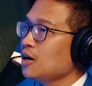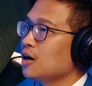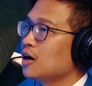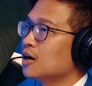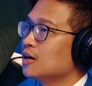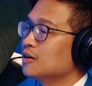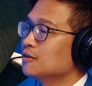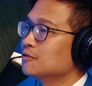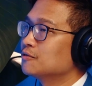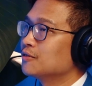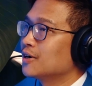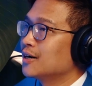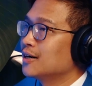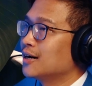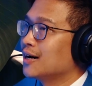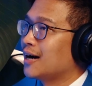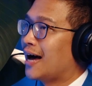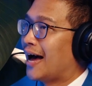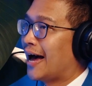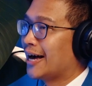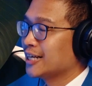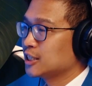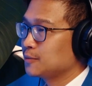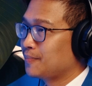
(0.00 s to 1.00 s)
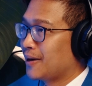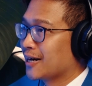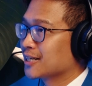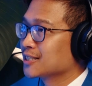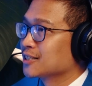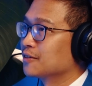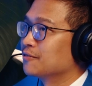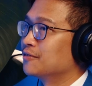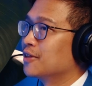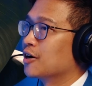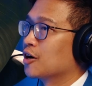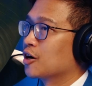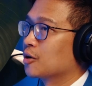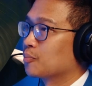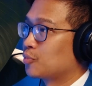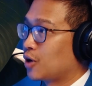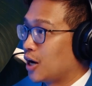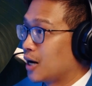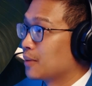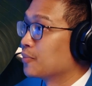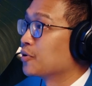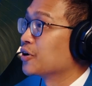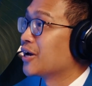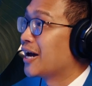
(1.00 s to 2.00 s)
of aspects of their
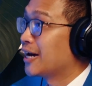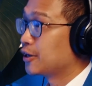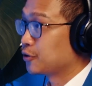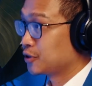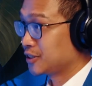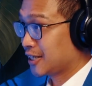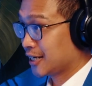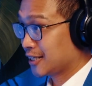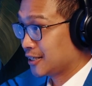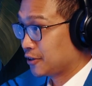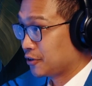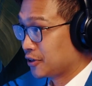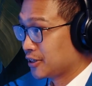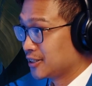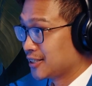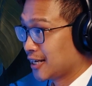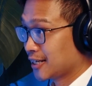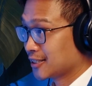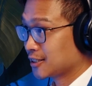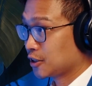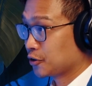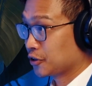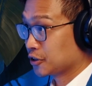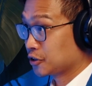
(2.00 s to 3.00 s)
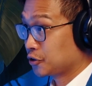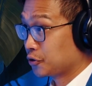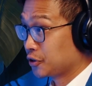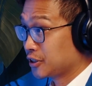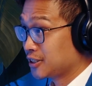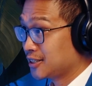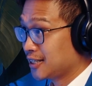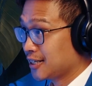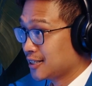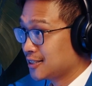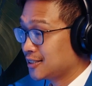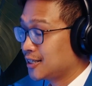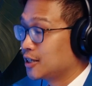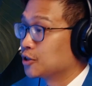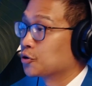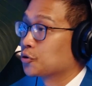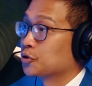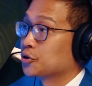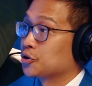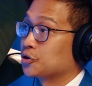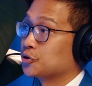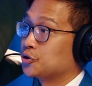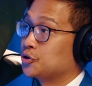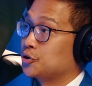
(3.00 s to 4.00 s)
primary and or secondary sex characteristics in
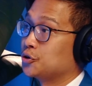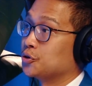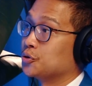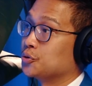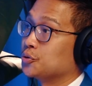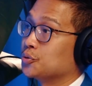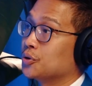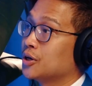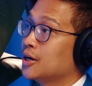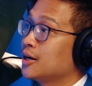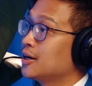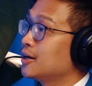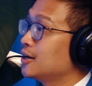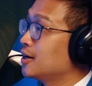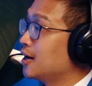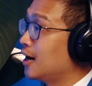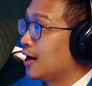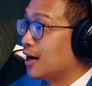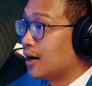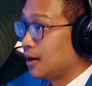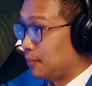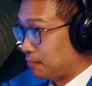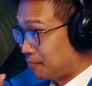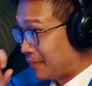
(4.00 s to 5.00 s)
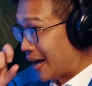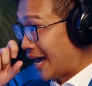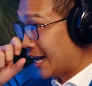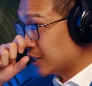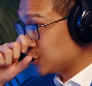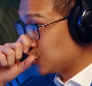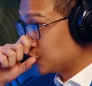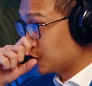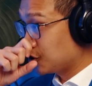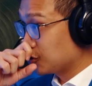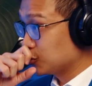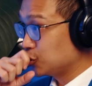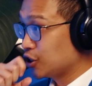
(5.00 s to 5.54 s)
order to match their